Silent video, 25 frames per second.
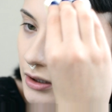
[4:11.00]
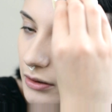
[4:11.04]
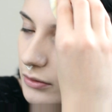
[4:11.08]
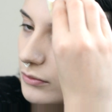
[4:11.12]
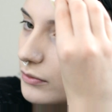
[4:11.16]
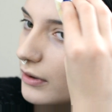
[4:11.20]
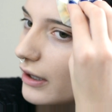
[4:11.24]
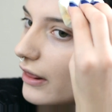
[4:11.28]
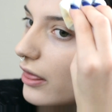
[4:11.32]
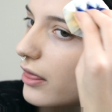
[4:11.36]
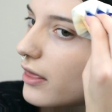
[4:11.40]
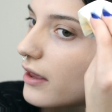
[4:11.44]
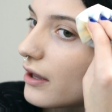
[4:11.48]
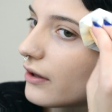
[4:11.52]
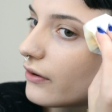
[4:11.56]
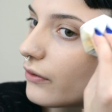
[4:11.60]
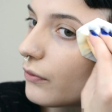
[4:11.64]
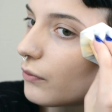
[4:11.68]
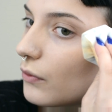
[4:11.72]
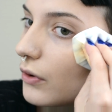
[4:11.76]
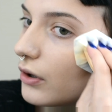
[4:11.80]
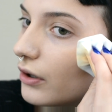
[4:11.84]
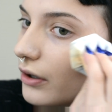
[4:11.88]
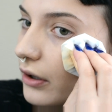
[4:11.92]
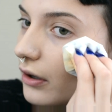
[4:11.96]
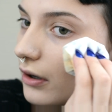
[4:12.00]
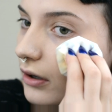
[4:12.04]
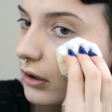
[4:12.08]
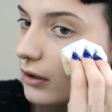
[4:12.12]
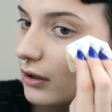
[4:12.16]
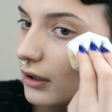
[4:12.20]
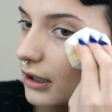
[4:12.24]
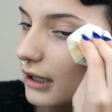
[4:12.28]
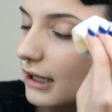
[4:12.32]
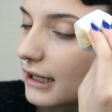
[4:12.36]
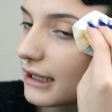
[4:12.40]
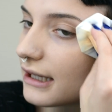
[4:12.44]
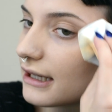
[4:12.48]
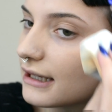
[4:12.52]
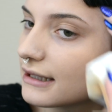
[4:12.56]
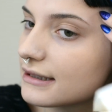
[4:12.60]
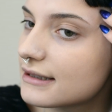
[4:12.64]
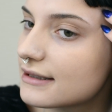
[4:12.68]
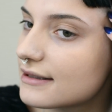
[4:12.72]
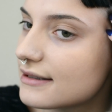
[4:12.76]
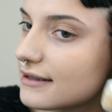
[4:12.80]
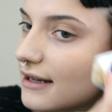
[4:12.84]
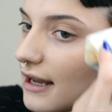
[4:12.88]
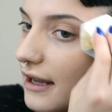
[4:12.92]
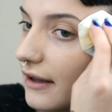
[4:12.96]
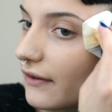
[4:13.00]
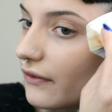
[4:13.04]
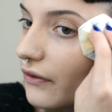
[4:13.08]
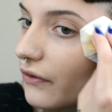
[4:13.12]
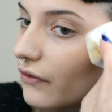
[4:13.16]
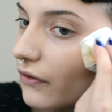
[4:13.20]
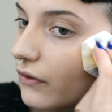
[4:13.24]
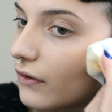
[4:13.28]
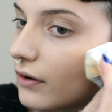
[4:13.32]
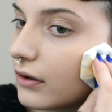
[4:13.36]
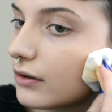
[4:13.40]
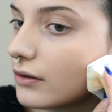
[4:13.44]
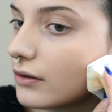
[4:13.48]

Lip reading: with this one like it says.